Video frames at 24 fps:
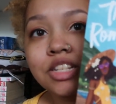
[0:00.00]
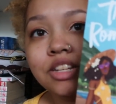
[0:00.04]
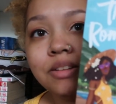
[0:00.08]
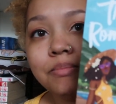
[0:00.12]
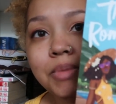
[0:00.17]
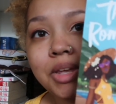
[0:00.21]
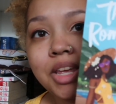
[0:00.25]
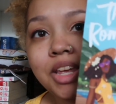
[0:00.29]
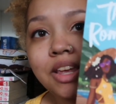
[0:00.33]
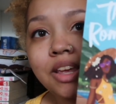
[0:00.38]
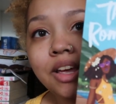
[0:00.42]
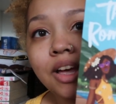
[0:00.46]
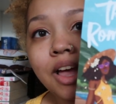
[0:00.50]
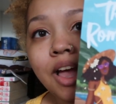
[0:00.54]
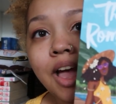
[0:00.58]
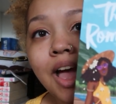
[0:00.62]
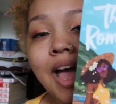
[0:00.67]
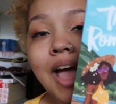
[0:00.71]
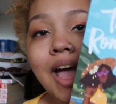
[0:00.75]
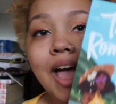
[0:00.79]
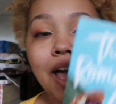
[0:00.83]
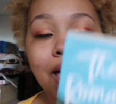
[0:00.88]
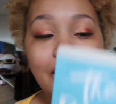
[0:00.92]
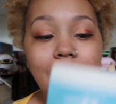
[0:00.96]
to me.
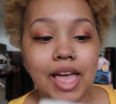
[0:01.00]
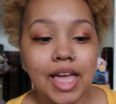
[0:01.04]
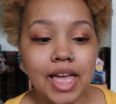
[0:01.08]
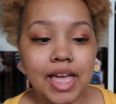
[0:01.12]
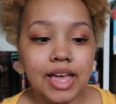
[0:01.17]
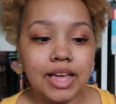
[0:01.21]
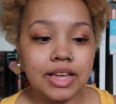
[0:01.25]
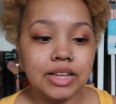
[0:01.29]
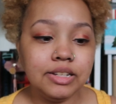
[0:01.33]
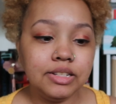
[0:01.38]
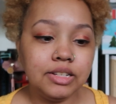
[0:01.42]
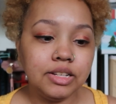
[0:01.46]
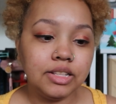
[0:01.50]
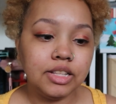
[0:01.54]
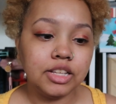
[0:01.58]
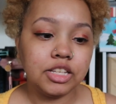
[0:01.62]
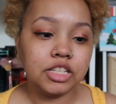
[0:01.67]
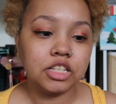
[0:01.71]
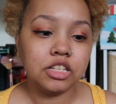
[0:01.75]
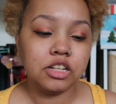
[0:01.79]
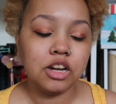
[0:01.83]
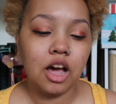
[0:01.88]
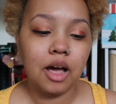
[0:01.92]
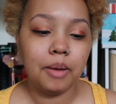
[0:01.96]
And the
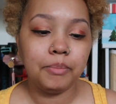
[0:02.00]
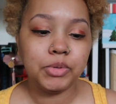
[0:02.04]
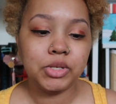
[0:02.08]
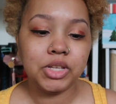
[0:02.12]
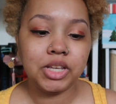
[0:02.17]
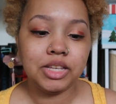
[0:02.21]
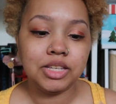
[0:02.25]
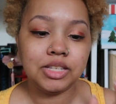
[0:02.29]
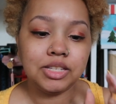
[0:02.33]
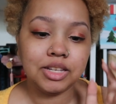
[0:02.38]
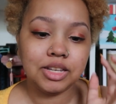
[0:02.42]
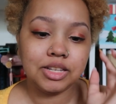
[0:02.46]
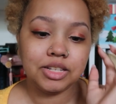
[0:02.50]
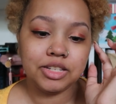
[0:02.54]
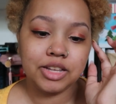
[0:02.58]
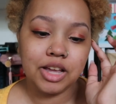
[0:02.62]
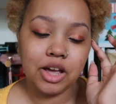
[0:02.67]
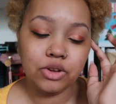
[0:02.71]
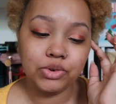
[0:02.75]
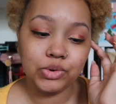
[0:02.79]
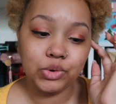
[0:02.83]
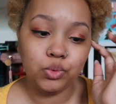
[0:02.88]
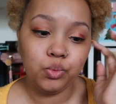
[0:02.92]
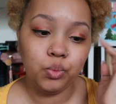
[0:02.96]
synopsis
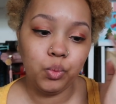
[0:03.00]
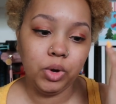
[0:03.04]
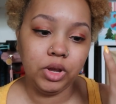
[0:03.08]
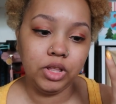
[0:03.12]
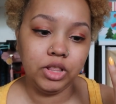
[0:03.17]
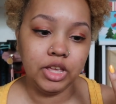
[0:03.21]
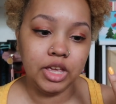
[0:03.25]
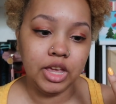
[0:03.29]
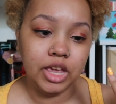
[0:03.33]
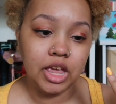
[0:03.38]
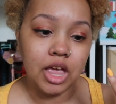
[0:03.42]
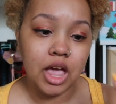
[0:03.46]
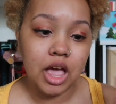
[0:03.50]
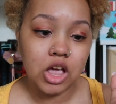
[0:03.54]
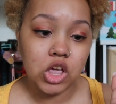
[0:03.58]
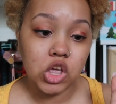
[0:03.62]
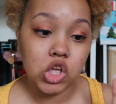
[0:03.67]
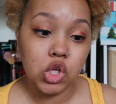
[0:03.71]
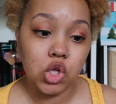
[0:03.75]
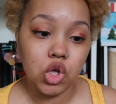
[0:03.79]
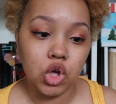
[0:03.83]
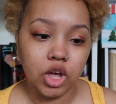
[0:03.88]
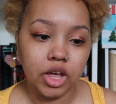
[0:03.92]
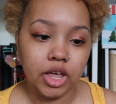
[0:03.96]
sounded really
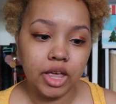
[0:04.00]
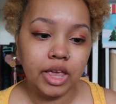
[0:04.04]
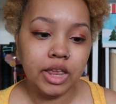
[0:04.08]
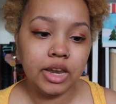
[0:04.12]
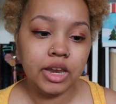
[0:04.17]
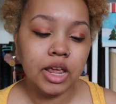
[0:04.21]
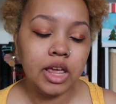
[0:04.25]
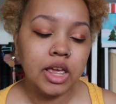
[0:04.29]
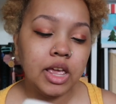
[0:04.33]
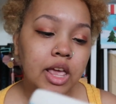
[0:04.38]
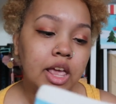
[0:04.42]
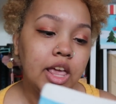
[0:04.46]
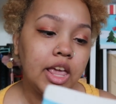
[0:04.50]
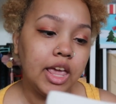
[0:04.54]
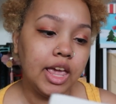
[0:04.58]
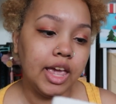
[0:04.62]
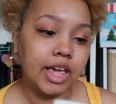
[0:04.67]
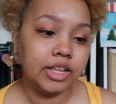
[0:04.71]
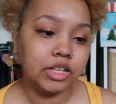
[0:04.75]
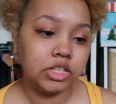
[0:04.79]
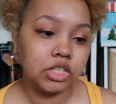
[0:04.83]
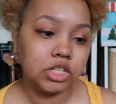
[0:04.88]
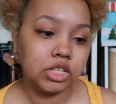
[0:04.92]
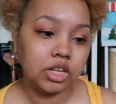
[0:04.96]
good.
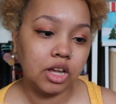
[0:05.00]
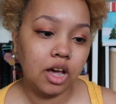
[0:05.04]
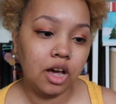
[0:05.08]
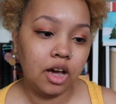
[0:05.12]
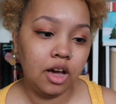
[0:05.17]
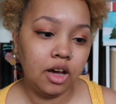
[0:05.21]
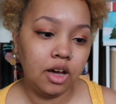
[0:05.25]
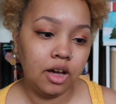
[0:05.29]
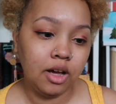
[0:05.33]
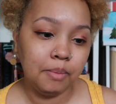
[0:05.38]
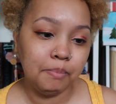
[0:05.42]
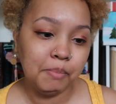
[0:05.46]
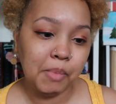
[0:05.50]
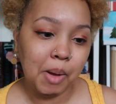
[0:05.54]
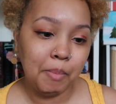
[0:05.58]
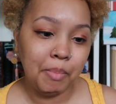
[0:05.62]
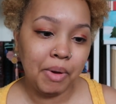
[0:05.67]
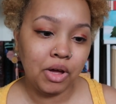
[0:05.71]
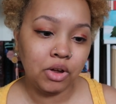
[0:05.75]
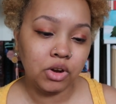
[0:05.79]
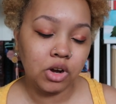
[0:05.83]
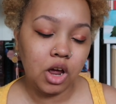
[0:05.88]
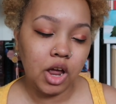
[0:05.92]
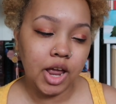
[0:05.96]
It's um,
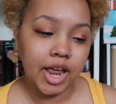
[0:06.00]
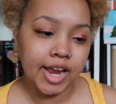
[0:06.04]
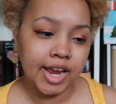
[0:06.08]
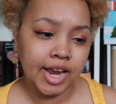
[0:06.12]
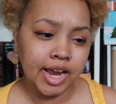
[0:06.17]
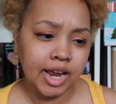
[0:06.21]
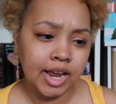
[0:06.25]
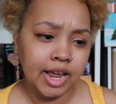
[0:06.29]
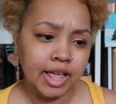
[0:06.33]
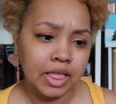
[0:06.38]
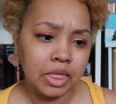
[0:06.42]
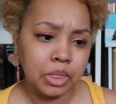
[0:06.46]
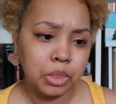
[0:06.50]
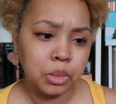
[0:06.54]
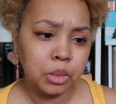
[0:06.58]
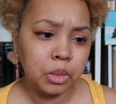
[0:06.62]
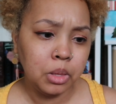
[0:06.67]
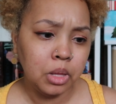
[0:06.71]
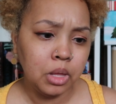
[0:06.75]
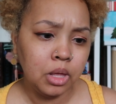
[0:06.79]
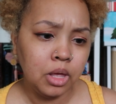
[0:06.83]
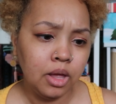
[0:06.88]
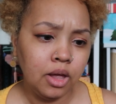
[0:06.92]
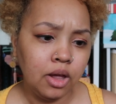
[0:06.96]
about a
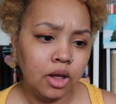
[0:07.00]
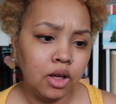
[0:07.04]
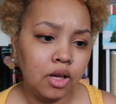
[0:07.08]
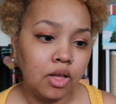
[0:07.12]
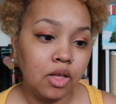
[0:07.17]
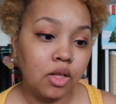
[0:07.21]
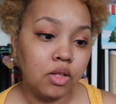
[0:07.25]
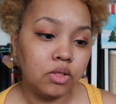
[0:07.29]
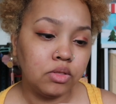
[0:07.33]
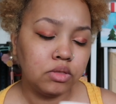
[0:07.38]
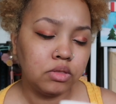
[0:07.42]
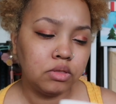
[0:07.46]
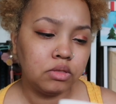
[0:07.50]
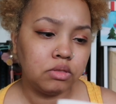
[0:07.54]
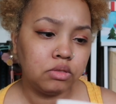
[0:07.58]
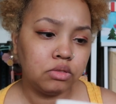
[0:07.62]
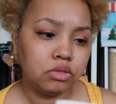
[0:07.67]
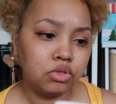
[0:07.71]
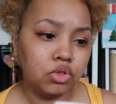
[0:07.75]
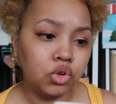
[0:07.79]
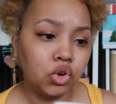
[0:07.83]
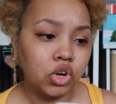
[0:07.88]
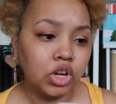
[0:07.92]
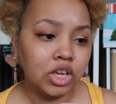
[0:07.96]

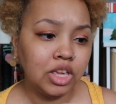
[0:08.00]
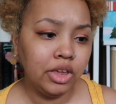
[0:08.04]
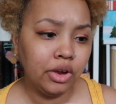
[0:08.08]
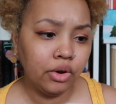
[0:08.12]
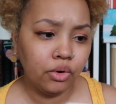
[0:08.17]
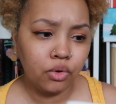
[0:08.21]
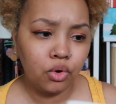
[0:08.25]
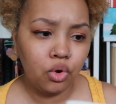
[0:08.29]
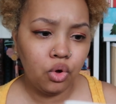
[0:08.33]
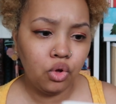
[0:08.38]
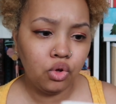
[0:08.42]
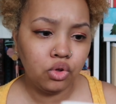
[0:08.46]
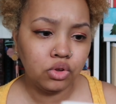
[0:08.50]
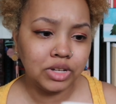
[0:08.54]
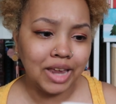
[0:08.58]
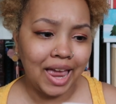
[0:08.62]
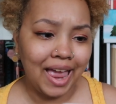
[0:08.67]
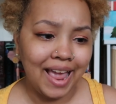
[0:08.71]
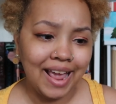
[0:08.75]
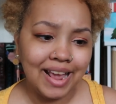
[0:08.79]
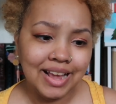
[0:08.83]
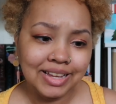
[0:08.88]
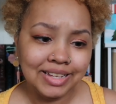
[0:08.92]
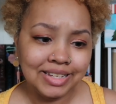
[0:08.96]
30-year-old
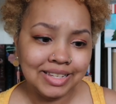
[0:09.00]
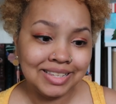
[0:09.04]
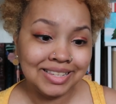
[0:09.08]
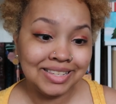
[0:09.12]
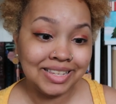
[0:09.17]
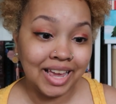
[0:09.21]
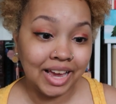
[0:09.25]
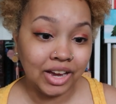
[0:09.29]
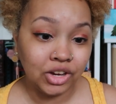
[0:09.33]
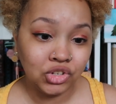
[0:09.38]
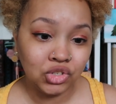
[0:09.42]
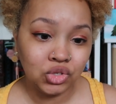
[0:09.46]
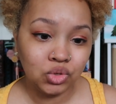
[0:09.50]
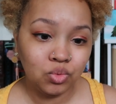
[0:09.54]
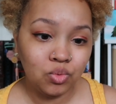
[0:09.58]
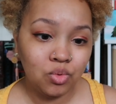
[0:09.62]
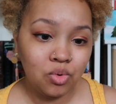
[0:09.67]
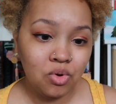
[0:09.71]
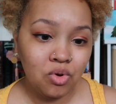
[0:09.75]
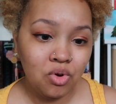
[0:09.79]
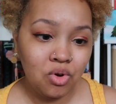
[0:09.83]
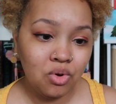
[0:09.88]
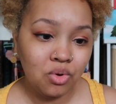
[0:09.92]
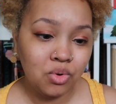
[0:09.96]

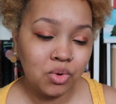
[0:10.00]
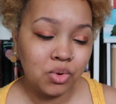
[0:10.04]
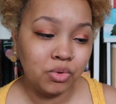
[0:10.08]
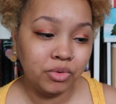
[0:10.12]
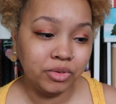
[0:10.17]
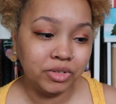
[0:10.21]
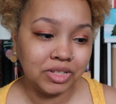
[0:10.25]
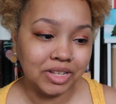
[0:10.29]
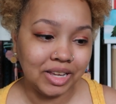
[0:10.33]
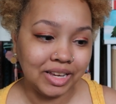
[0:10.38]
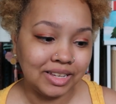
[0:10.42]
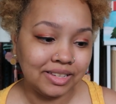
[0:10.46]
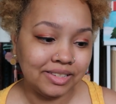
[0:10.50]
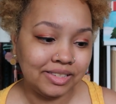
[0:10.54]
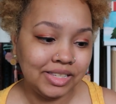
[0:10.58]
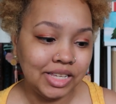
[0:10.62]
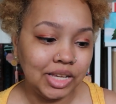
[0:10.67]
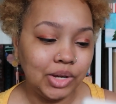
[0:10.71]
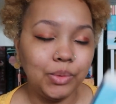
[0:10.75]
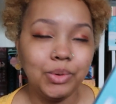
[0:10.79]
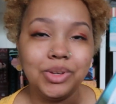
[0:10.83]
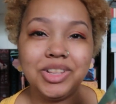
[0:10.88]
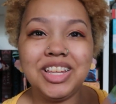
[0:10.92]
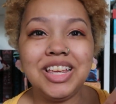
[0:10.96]
asexual who's like
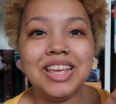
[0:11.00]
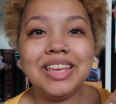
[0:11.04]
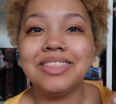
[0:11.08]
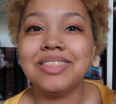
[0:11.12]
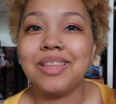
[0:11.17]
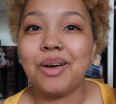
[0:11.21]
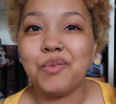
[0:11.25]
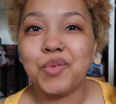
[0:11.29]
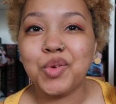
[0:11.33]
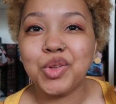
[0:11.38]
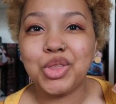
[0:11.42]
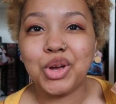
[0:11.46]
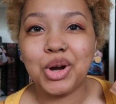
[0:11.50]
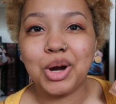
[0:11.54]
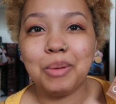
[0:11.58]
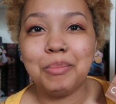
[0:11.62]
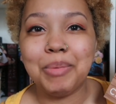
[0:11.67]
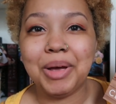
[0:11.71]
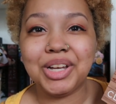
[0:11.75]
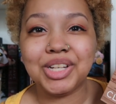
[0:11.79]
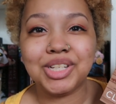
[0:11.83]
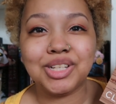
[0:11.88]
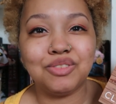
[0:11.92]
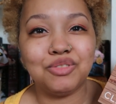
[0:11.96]
secretly in love with her
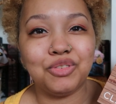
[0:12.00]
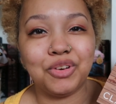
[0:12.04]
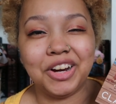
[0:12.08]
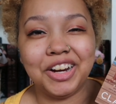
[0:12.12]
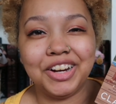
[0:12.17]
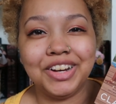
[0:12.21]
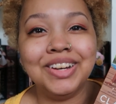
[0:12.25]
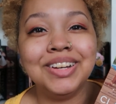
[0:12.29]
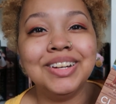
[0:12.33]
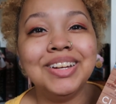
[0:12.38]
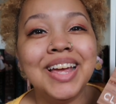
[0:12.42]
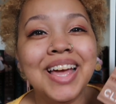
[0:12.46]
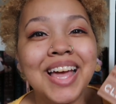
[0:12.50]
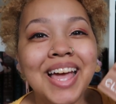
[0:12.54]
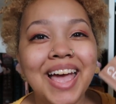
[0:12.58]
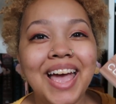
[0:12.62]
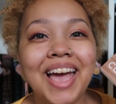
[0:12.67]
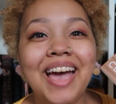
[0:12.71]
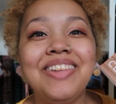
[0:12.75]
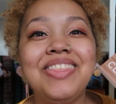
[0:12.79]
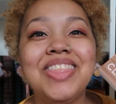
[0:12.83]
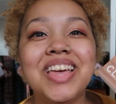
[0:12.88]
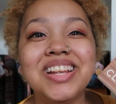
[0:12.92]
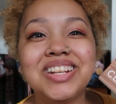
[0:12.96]
best friend
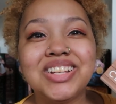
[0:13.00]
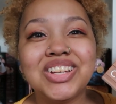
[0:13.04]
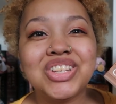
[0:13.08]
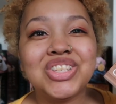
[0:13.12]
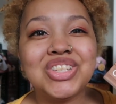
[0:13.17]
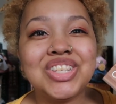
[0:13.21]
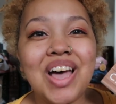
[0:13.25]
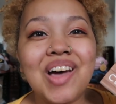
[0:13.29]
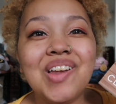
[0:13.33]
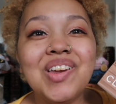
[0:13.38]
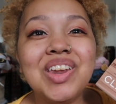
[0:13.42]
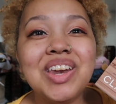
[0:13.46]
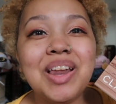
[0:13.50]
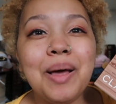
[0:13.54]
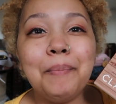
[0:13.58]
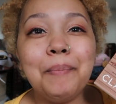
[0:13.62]
and that just sounded